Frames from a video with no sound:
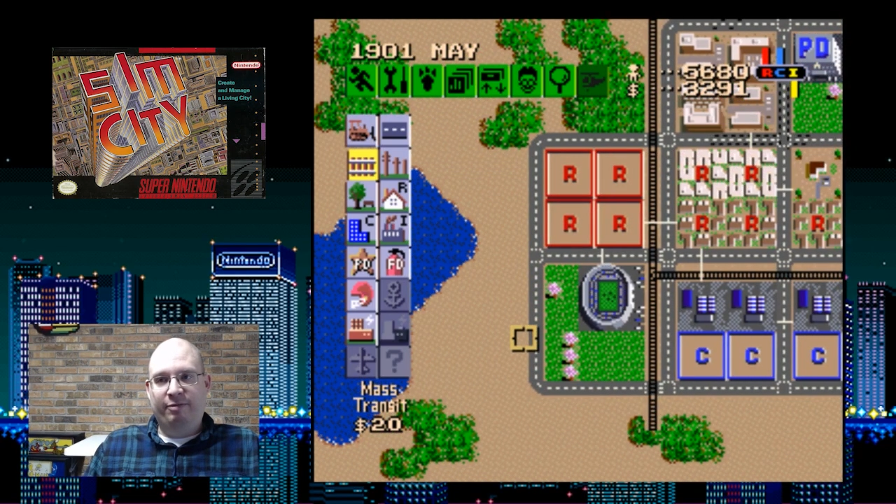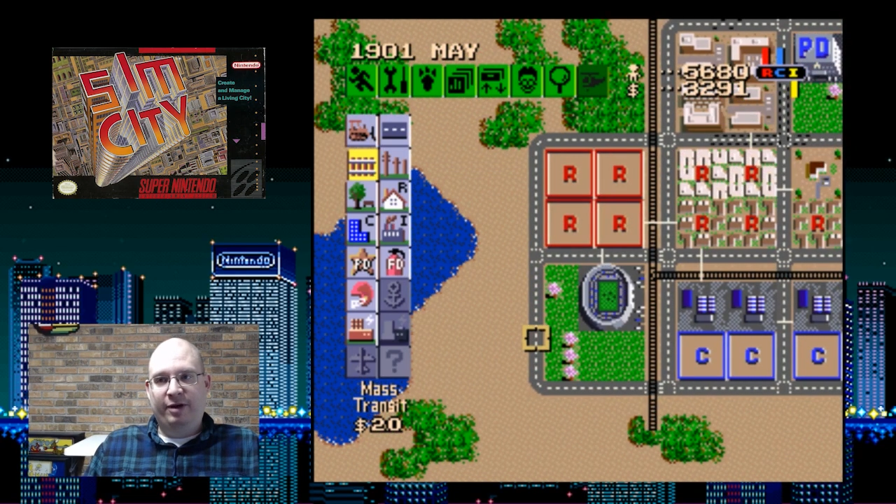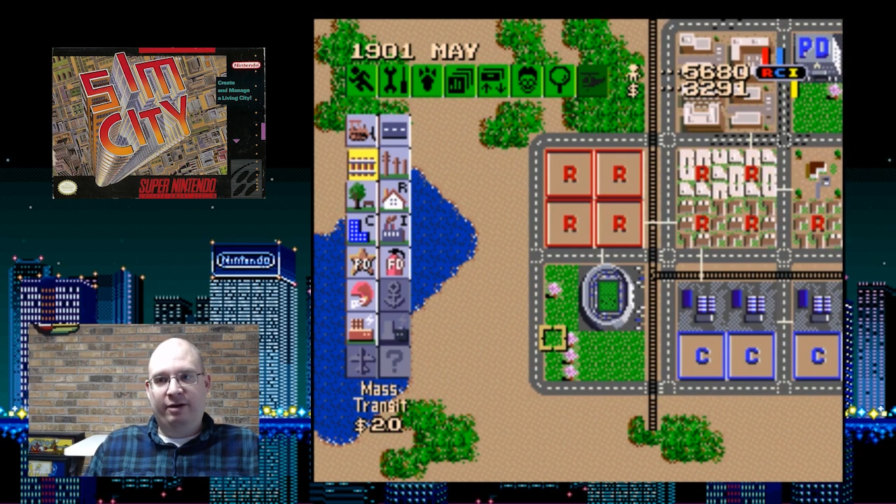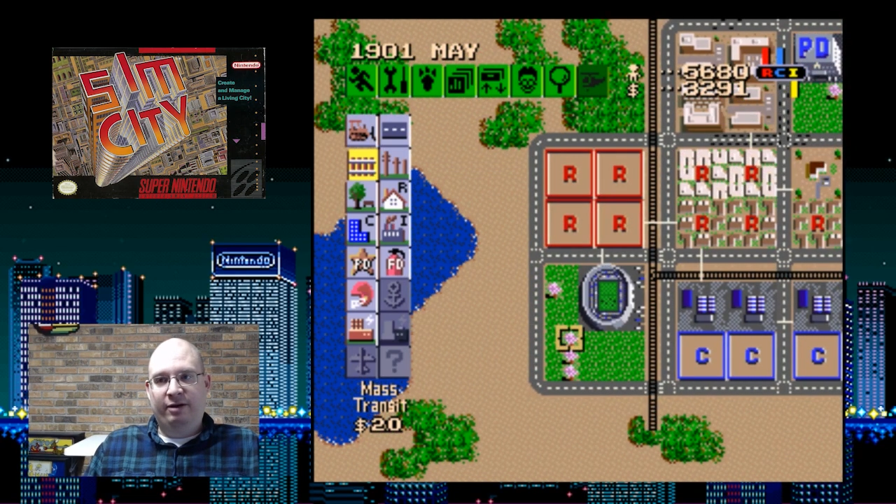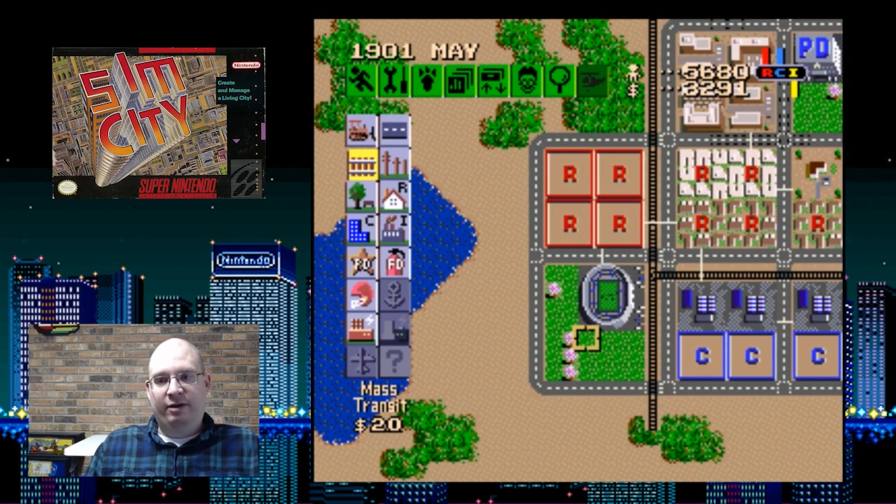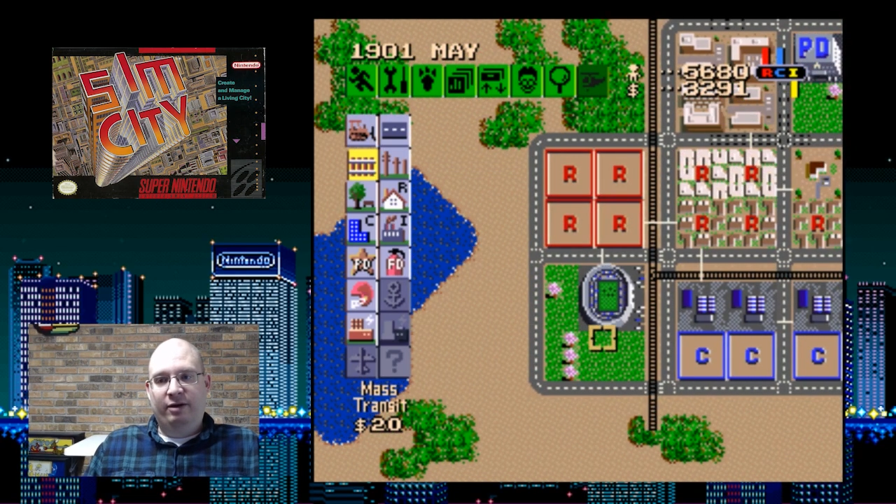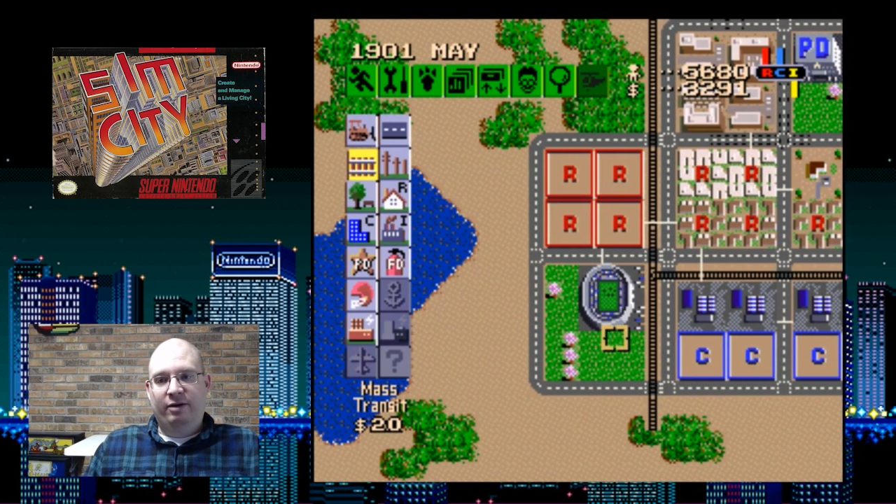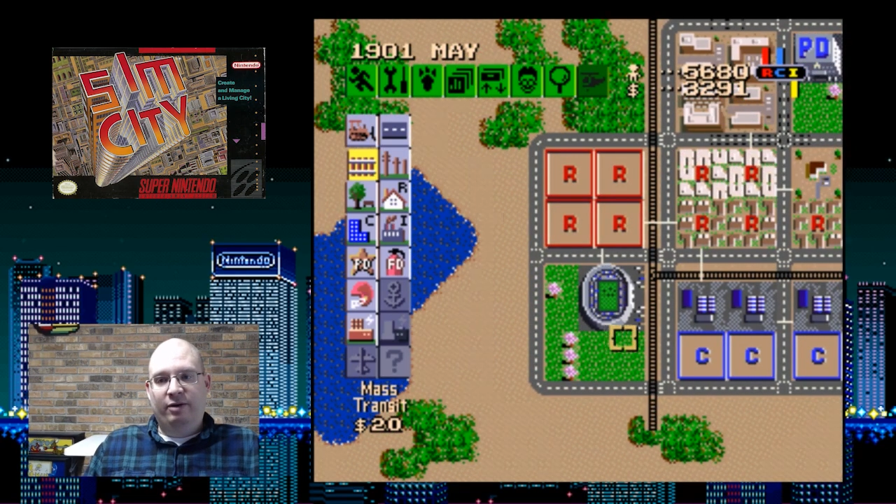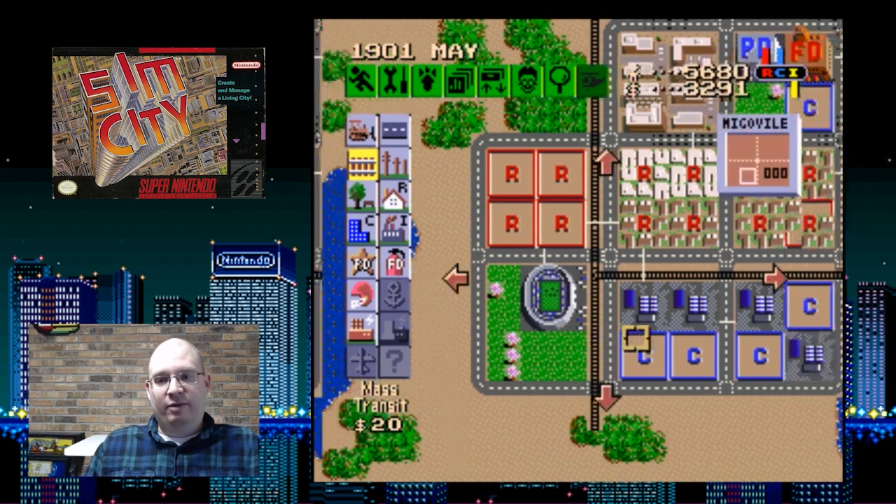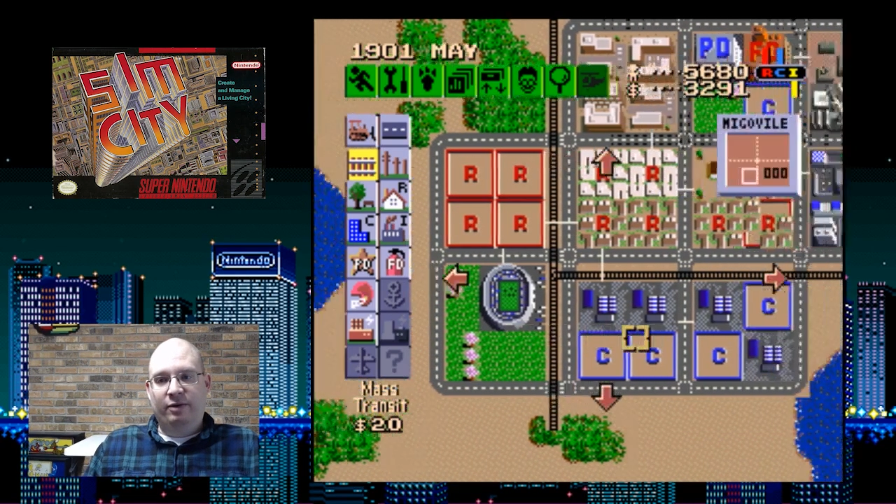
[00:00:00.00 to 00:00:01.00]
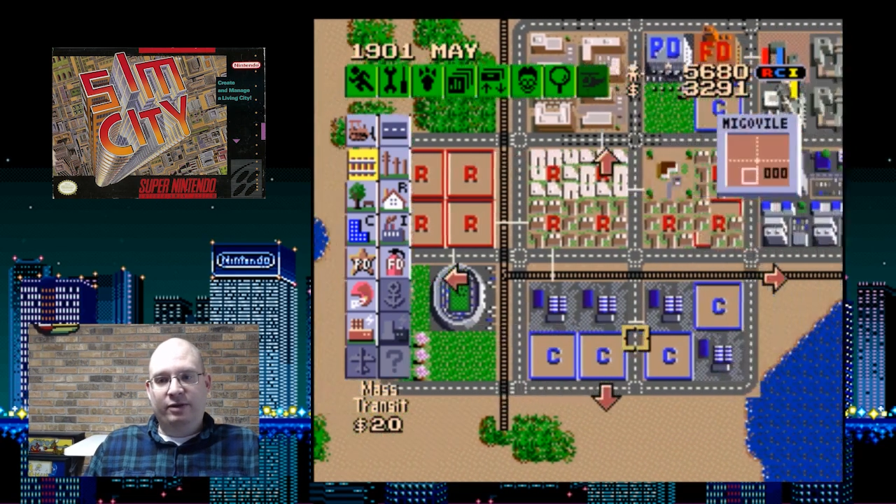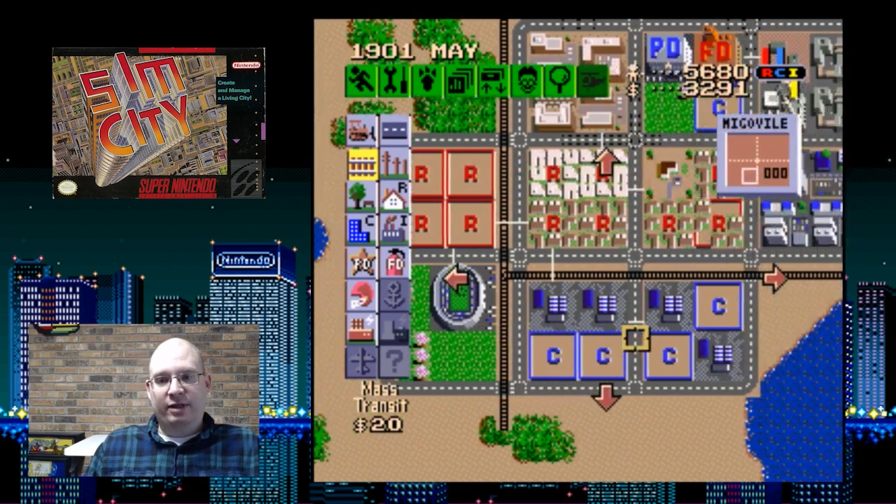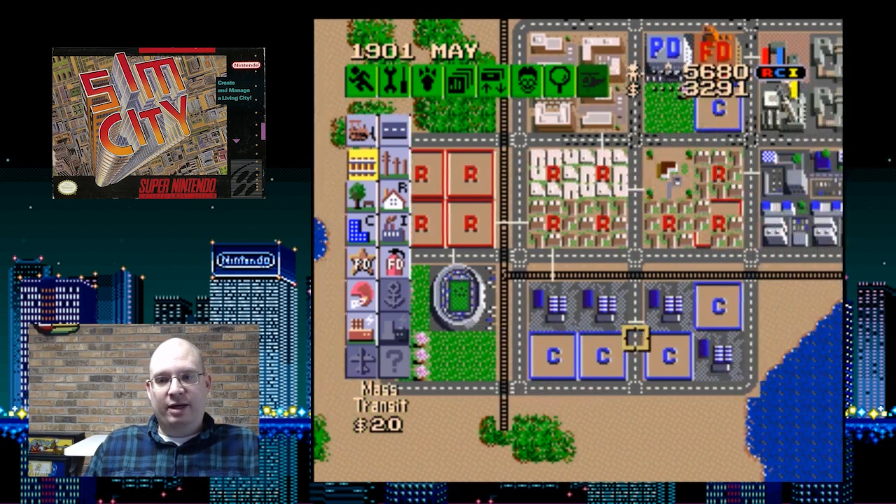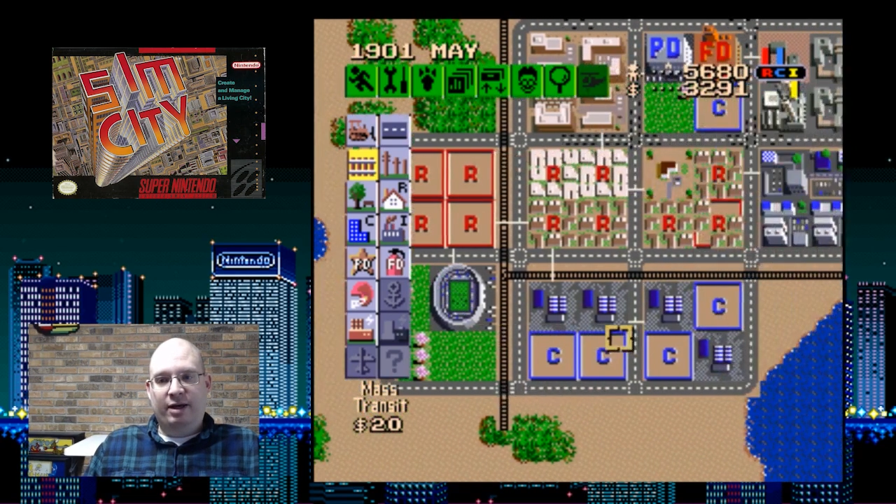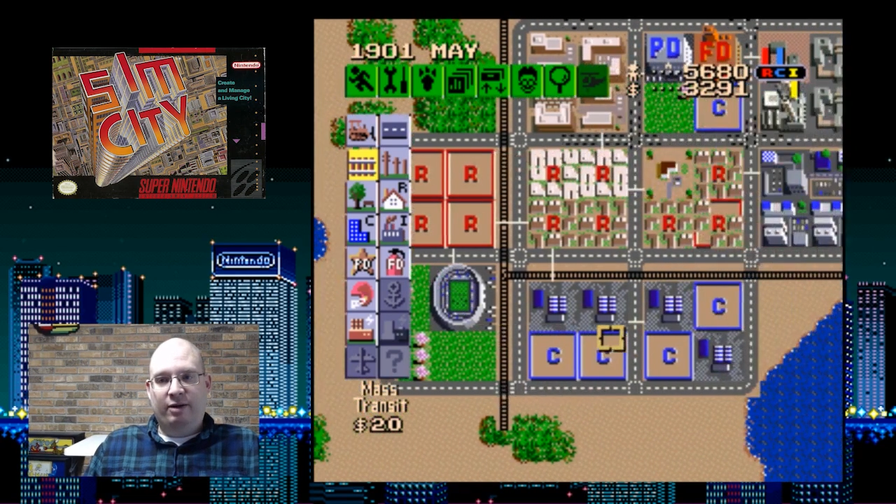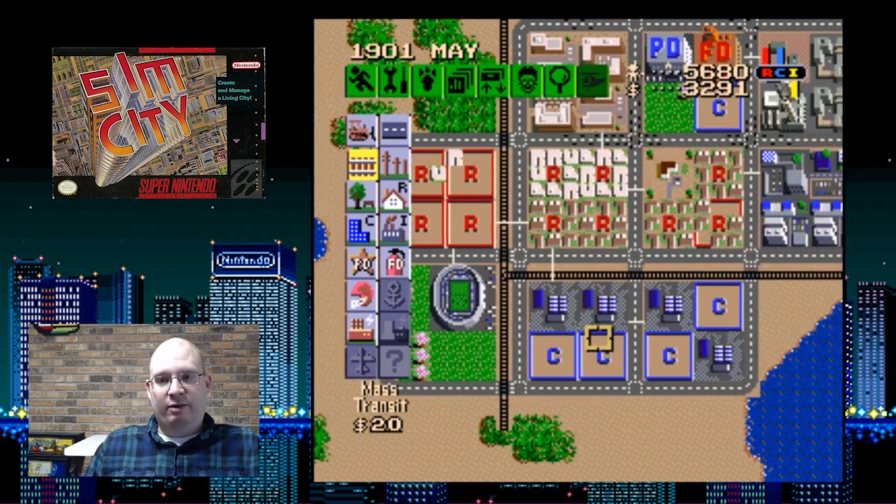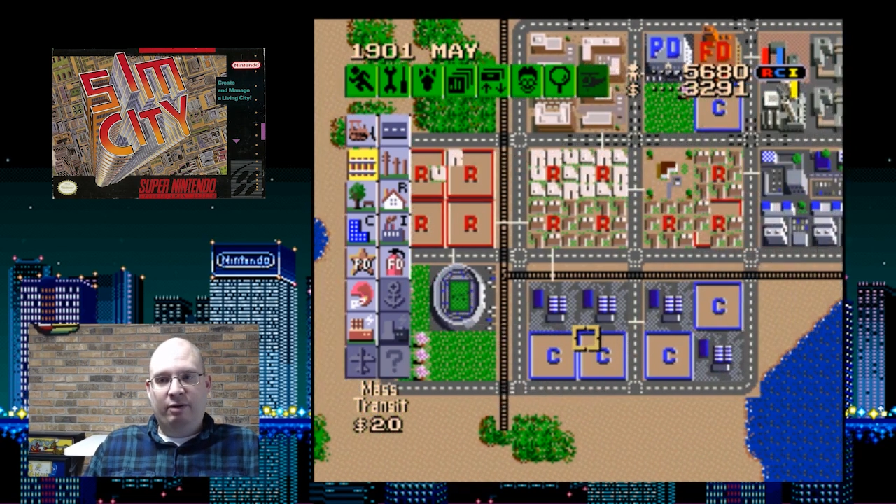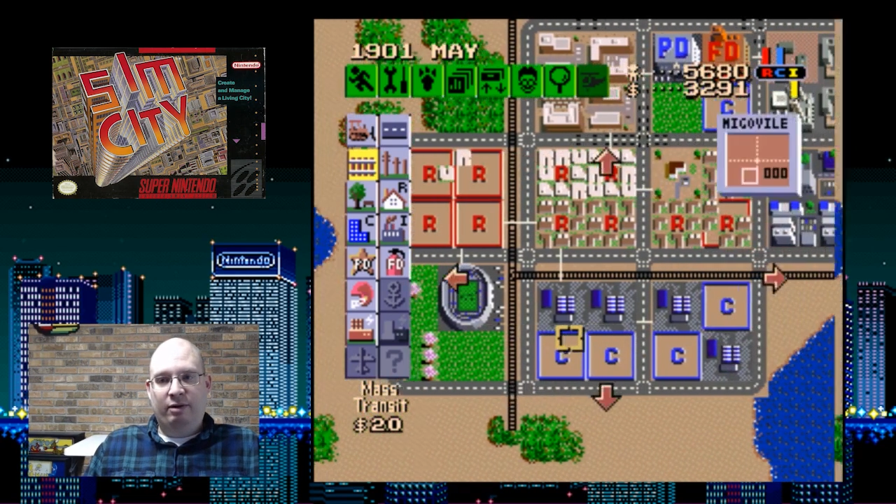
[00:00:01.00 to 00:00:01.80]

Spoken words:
but we'll see how